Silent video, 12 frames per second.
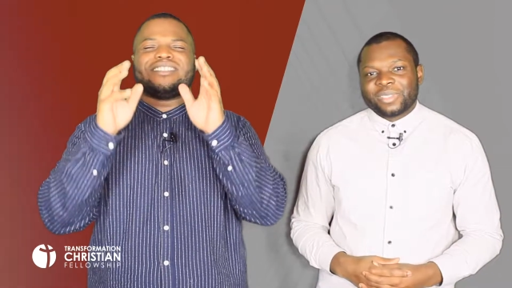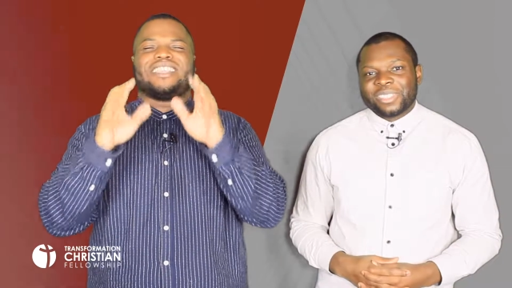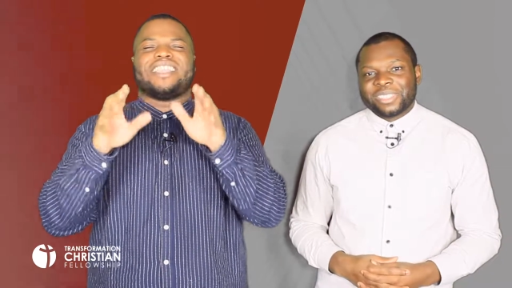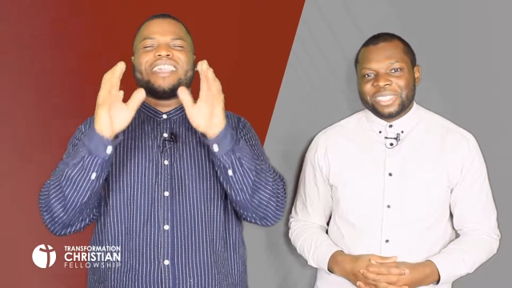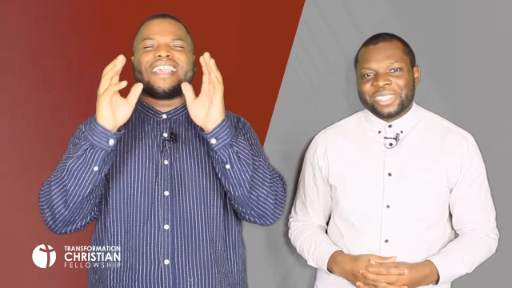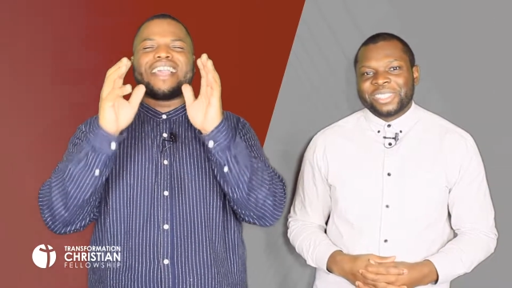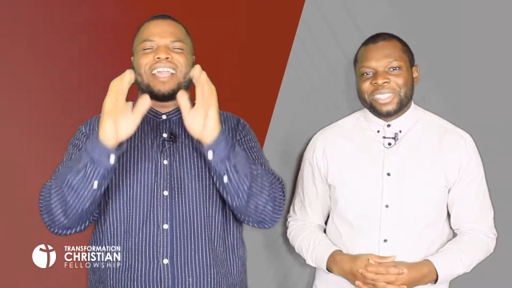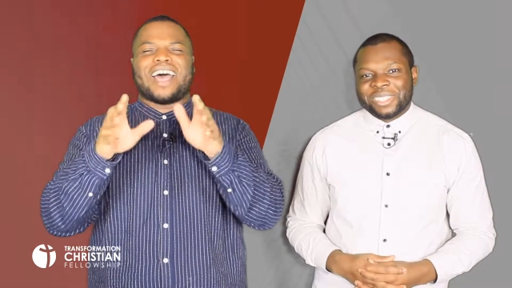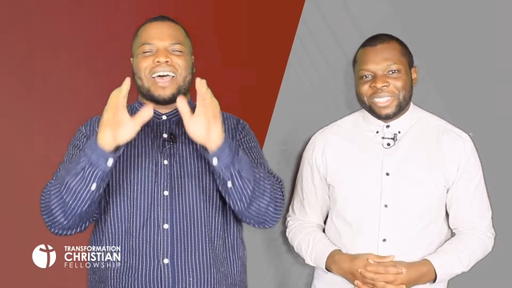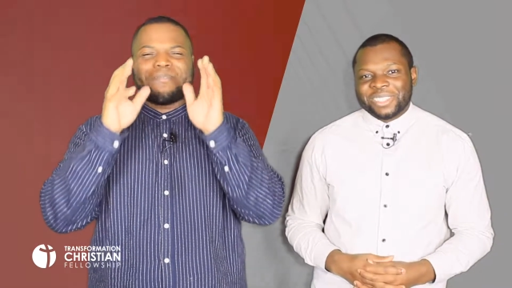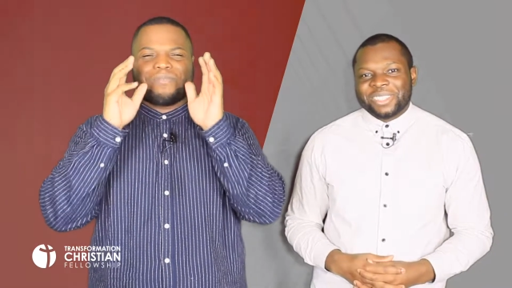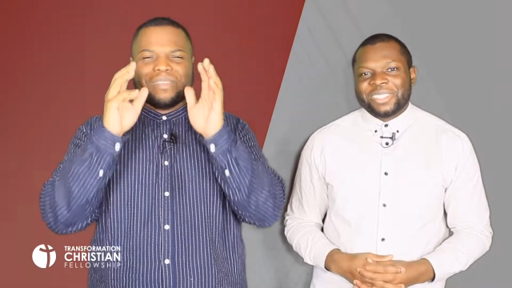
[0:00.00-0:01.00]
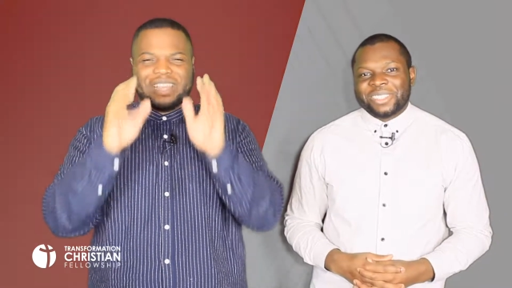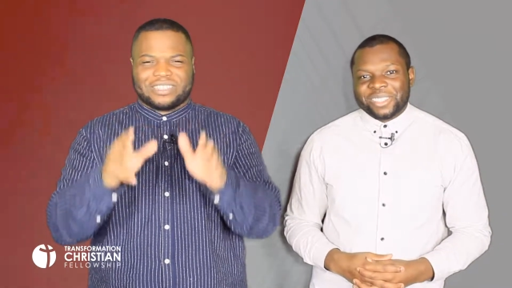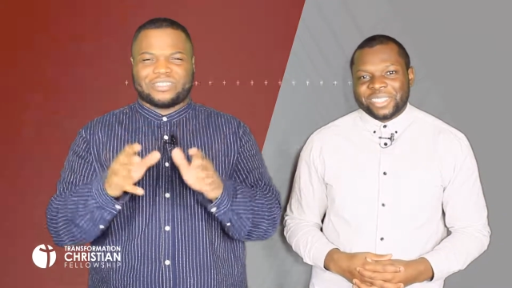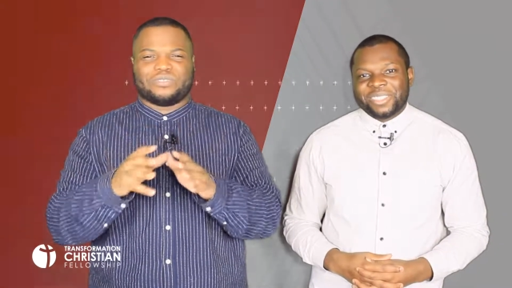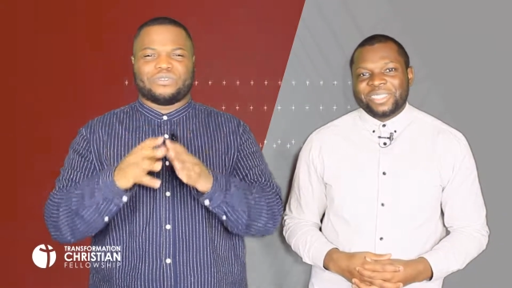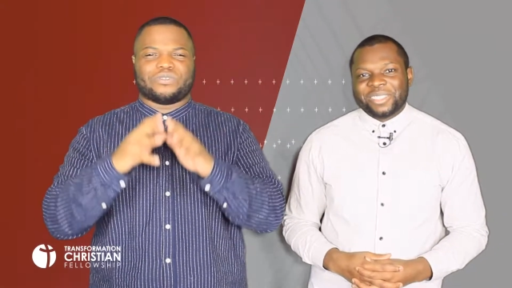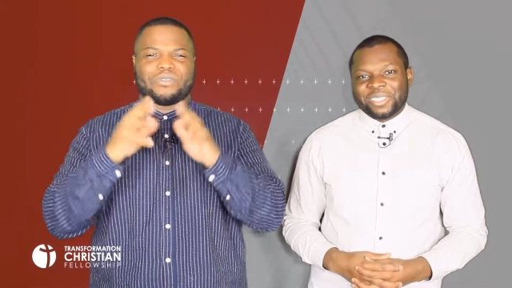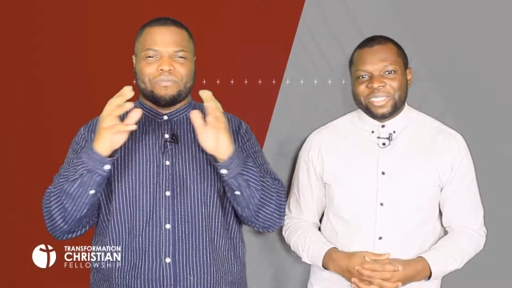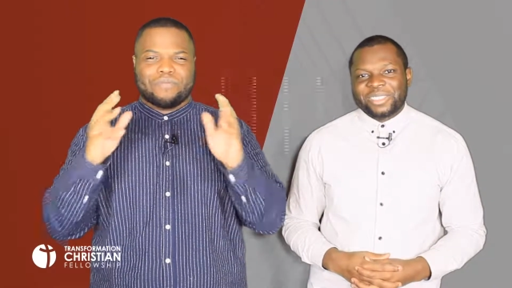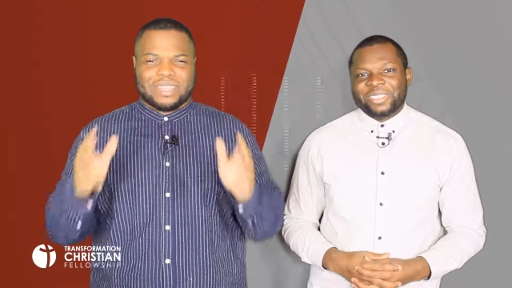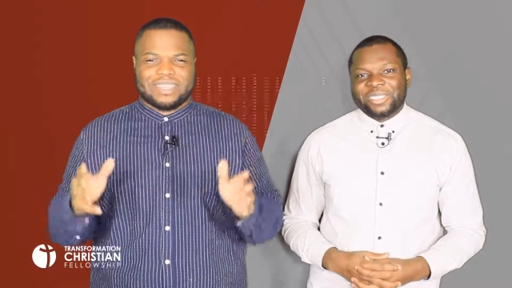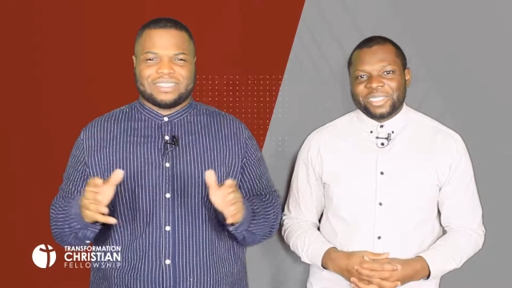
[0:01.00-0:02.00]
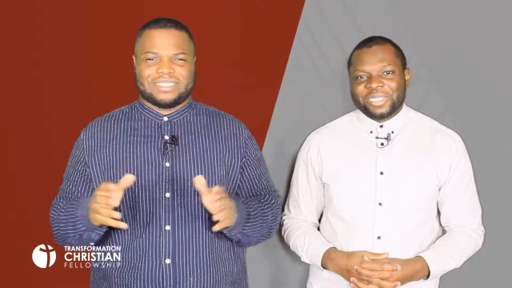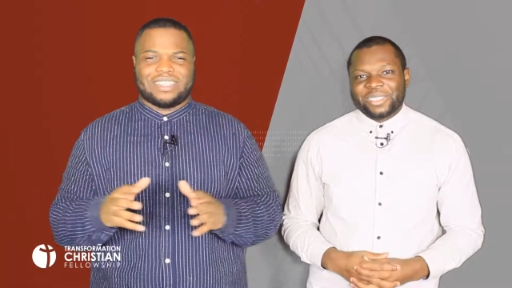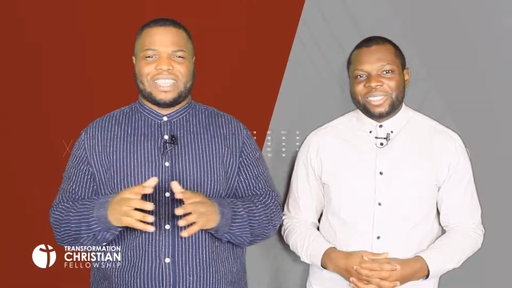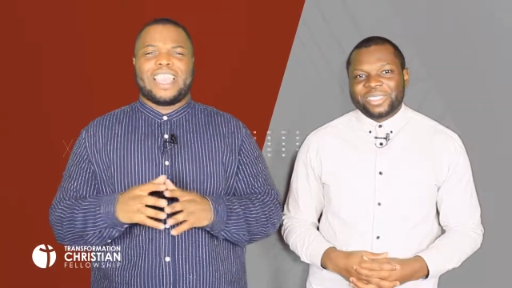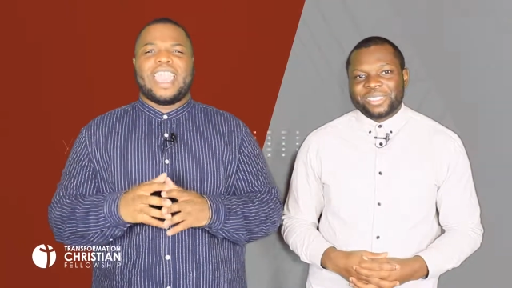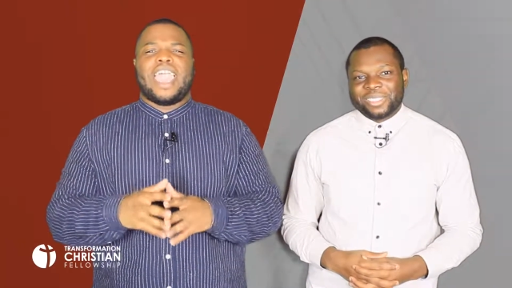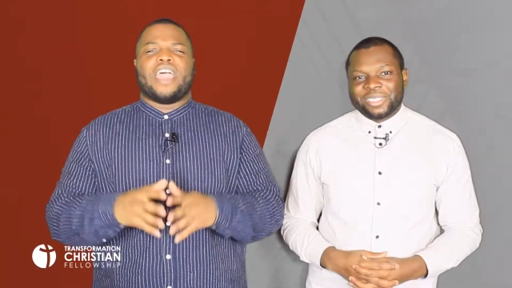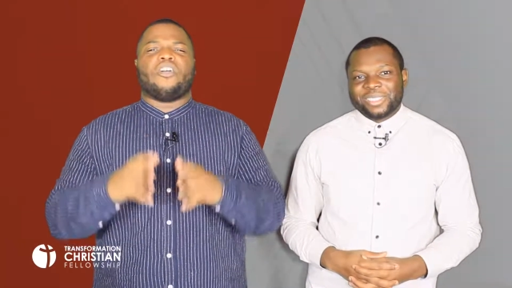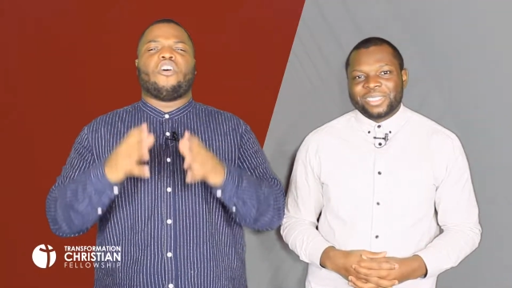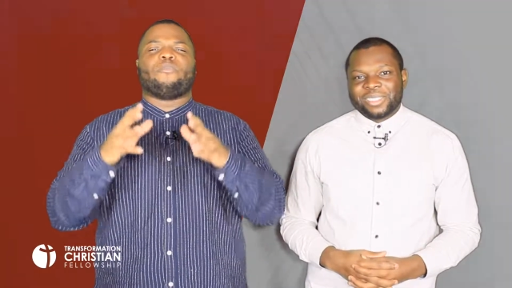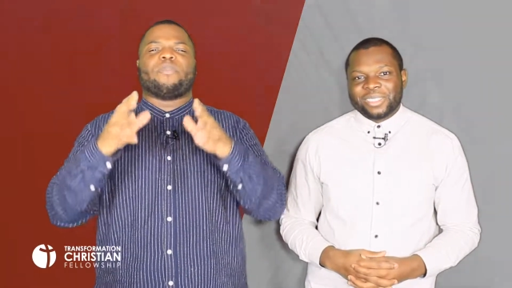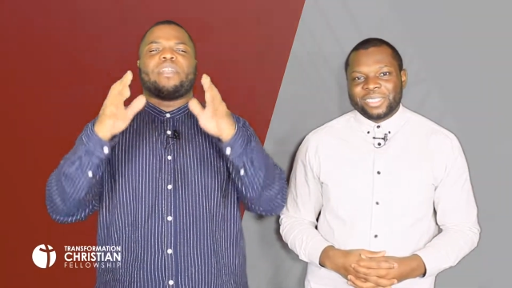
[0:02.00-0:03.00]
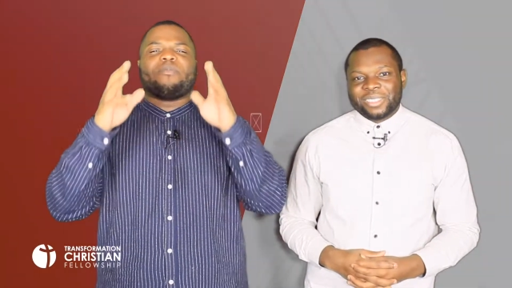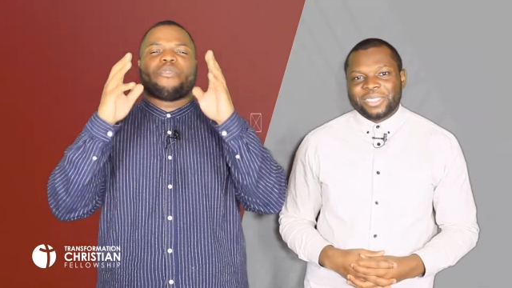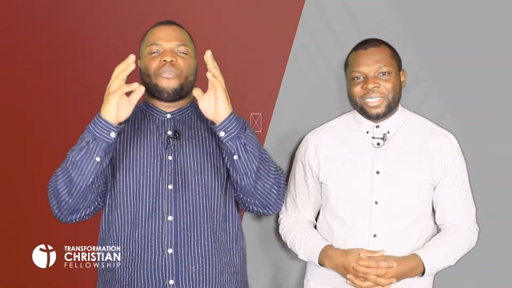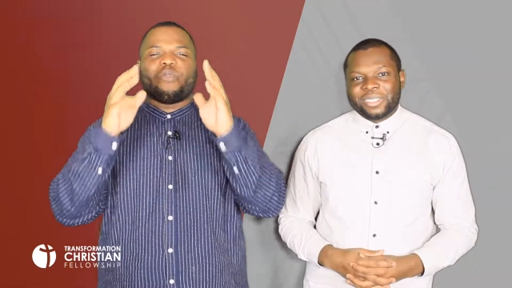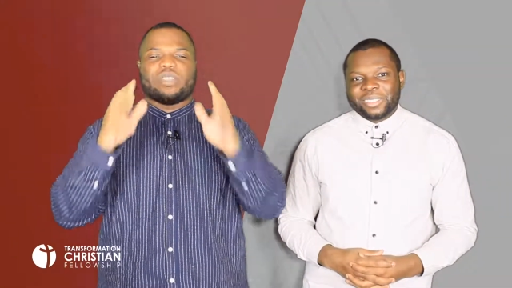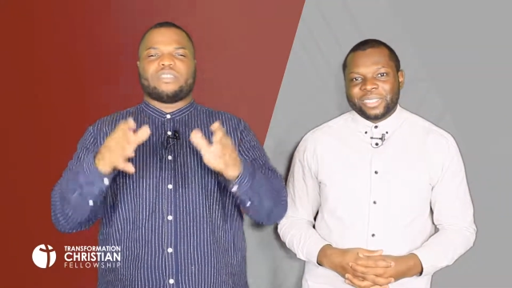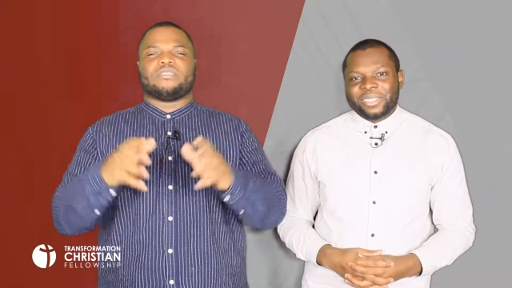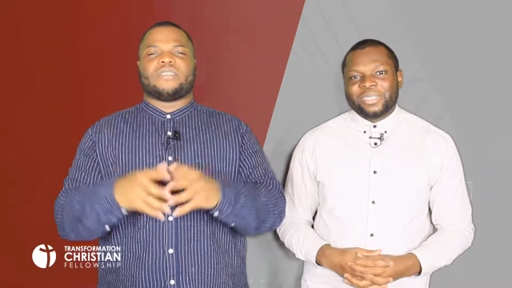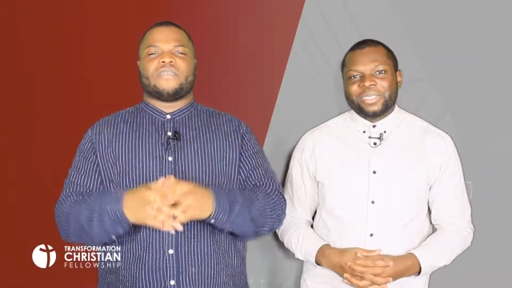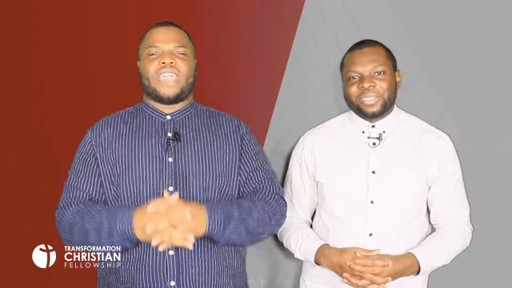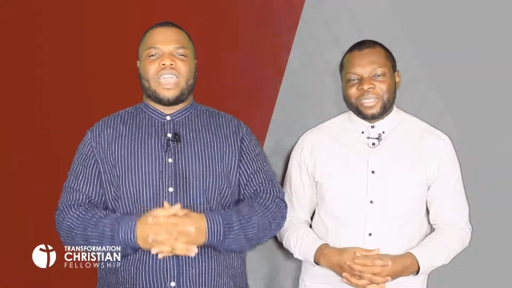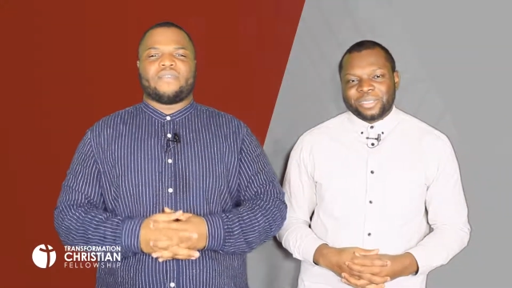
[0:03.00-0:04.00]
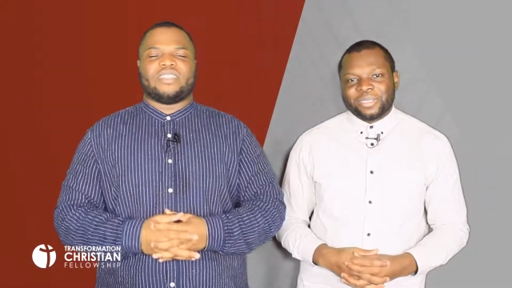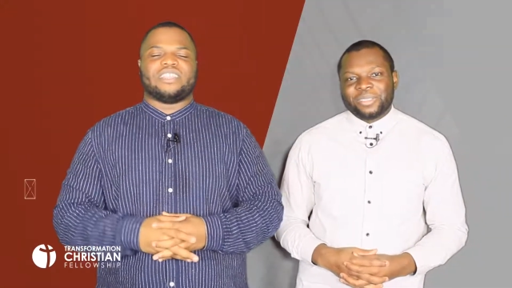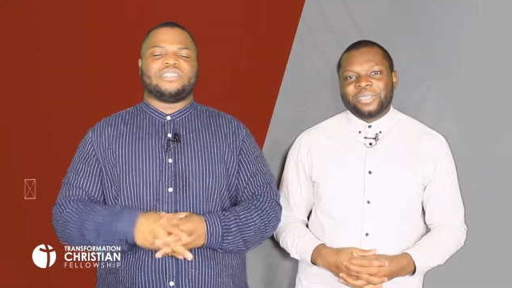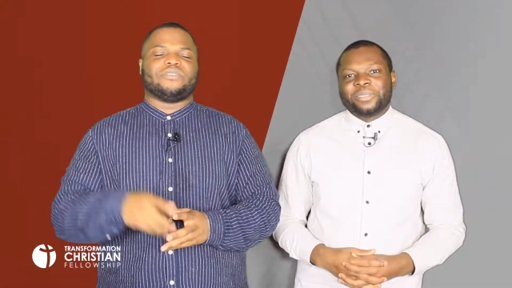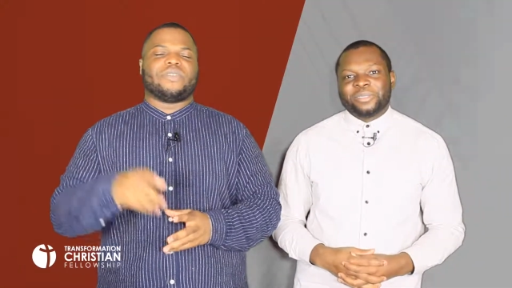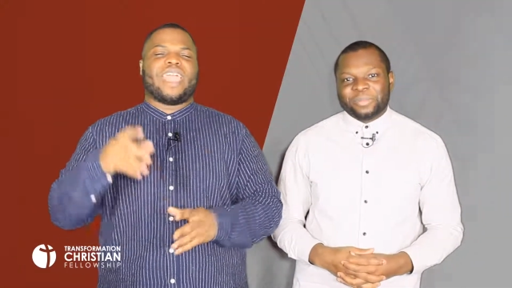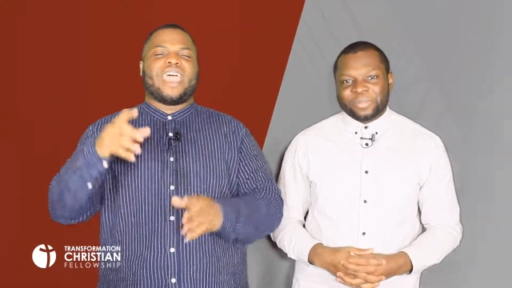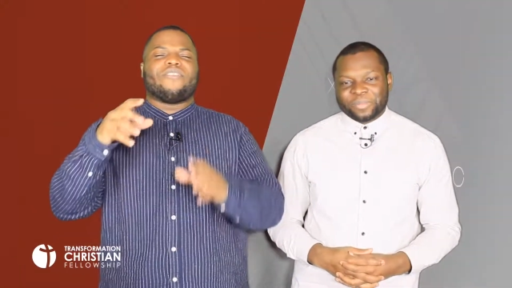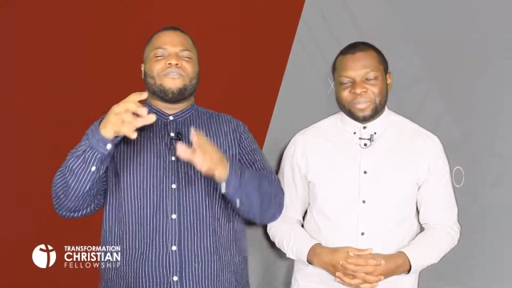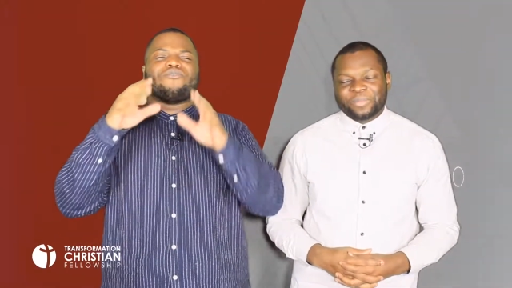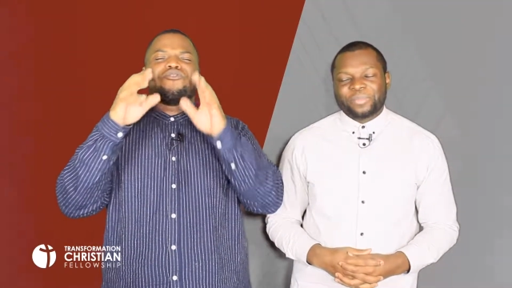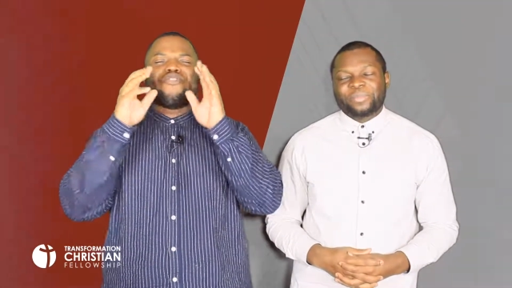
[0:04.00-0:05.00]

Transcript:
Speaker 1: seeing God bless you tremendously and open up the windows of heaven that you have